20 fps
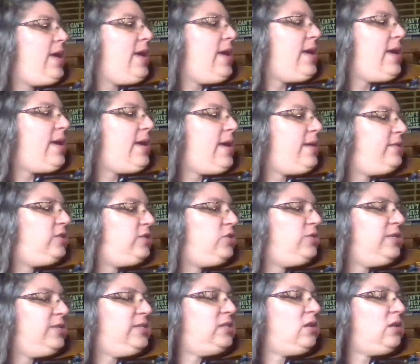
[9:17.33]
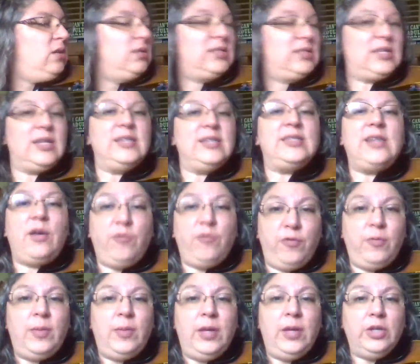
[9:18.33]
And so this song is going to sound
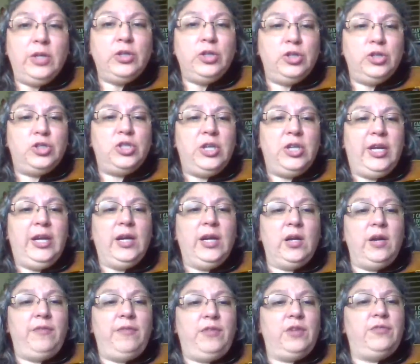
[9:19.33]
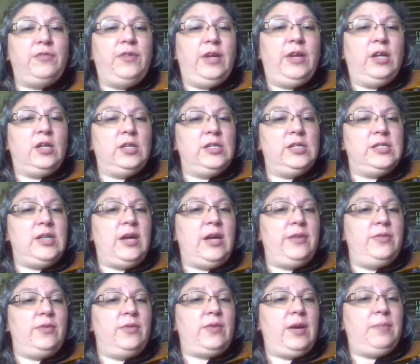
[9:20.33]
familiar. You should hear if your finger is not
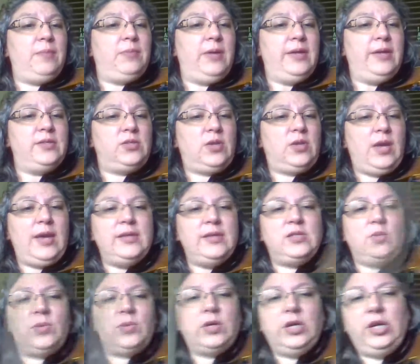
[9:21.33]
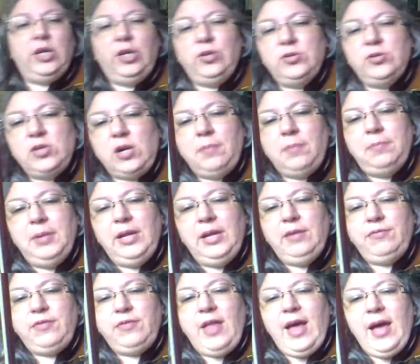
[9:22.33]
in the right place, okay? So we're going to use our B
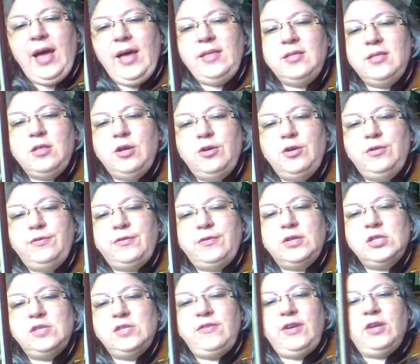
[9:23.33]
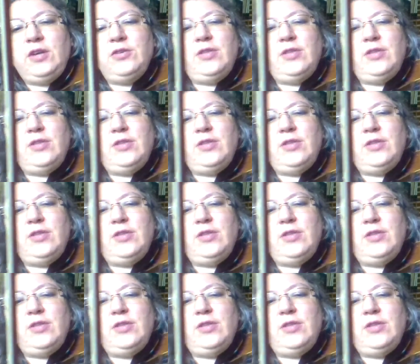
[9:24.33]
flat, low first finger